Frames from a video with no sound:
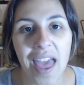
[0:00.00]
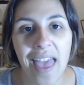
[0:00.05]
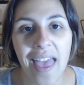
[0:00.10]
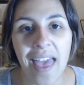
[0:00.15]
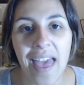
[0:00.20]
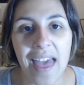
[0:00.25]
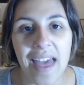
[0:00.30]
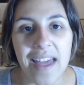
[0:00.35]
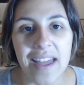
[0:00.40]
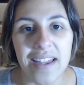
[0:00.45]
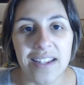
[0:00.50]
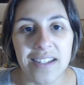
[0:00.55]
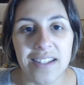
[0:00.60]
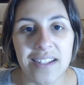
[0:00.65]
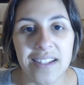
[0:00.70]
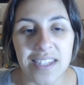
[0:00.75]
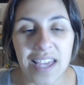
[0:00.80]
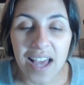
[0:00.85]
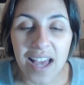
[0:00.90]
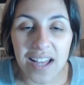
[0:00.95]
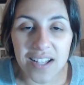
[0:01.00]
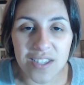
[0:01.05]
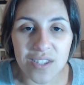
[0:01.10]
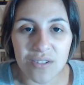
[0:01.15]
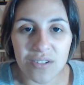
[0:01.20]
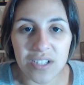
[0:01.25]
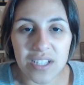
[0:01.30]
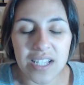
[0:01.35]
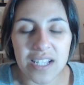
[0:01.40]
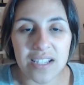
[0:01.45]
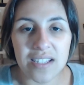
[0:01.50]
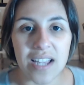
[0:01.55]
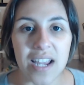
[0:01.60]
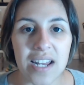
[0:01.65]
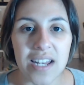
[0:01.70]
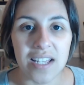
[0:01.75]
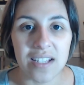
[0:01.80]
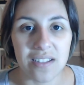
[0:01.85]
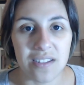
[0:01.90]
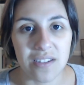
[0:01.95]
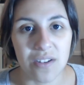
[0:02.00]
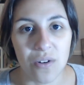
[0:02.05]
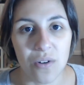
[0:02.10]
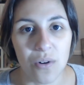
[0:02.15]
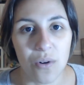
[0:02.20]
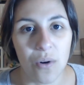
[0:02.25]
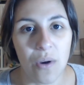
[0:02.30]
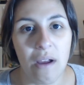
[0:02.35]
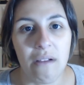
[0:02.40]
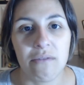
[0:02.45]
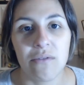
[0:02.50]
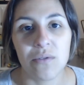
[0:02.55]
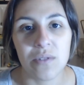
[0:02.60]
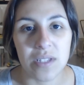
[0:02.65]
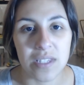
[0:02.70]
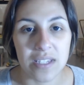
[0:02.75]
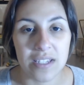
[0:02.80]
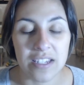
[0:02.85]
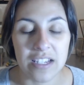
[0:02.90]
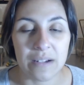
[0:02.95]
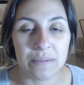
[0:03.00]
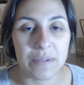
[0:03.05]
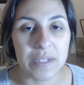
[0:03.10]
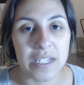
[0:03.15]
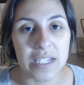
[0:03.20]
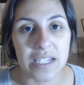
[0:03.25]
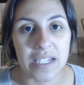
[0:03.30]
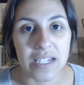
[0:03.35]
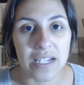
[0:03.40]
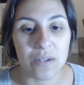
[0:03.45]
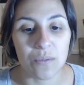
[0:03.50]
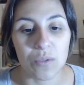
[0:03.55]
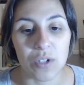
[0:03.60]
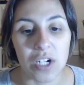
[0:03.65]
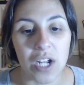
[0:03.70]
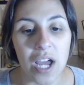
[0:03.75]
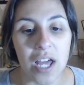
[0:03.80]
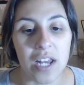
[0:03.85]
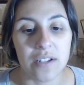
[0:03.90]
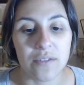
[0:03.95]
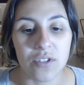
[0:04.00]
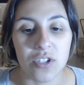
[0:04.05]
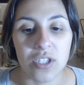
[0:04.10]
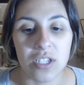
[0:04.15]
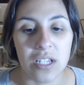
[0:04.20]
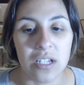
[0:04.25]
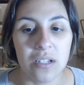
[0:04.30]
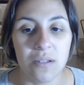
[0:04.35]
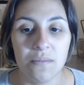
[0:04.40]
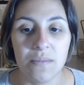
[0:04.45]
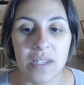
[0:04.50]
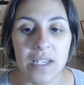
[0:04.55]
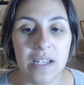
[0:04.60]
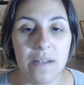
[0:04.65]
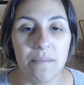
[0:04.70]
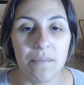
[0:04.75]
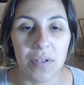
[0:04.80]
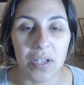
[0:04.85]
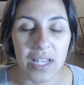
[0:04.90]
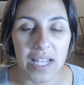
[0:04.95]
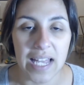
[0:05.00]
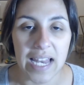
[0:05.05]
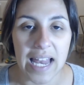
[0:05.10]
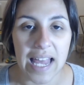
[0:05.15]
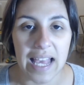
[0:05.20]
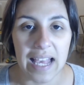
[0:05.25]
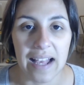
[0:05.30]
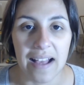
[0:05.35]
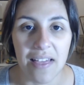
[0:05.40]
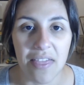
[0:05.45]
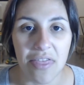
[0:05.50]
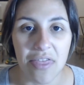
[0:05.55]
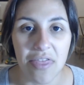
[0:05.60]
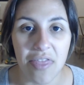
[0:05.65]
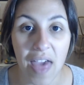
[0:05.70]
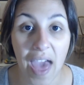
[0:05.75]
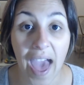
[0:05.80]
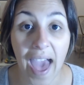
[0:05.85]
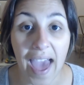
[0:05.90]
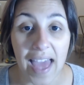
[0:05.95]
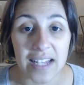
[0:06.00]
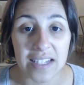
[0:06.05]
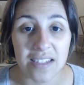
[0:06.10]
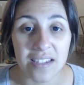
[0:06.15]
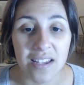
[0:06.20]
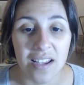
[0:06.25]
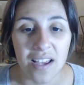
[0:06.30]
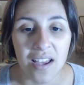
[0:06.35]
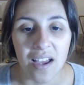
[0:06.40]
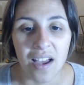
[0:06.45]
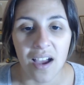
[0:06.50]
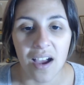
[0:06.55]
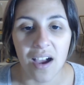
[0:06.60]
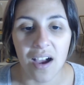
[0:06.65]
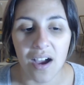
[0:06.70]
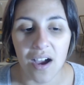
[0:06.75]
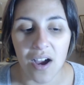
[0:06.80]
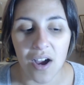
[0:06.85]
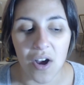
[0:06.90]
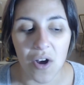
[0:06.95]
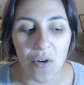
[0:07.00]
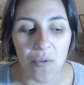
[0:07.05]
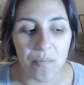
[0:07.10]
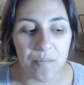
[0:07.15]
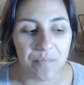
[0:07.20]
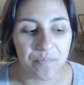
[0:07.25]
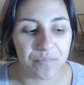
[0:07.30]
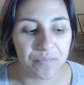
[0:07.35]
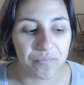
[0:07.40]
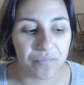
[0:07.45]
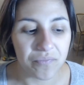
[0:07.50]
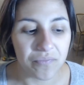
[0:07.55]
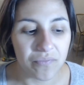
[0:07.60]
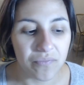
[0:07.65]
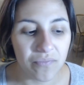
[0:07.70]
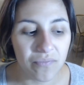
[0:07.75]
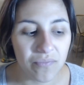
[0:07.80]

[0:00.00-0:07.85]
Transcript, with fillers: And yeah, it's really exciting. So everyone's accepted, and we're kind of just going to be planning that. Um,